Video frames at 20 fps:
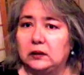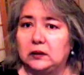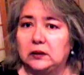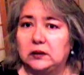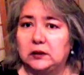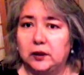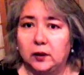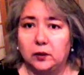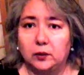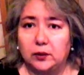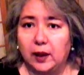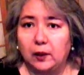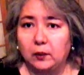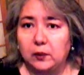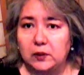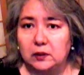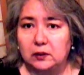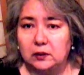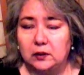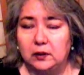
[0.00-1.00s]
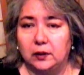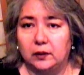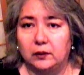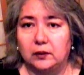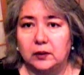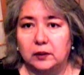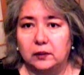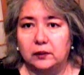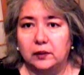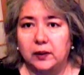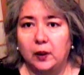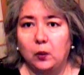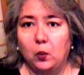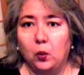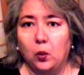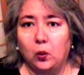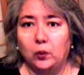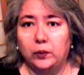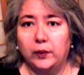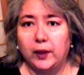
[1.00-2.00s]
So that was,
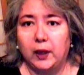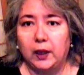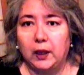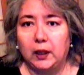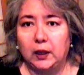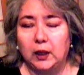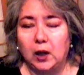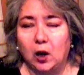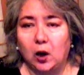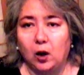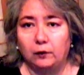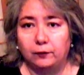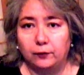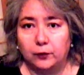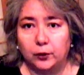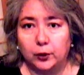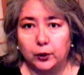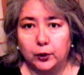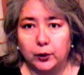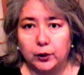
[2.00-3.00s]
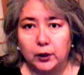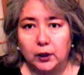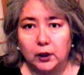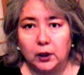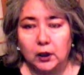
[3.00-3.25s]
they offered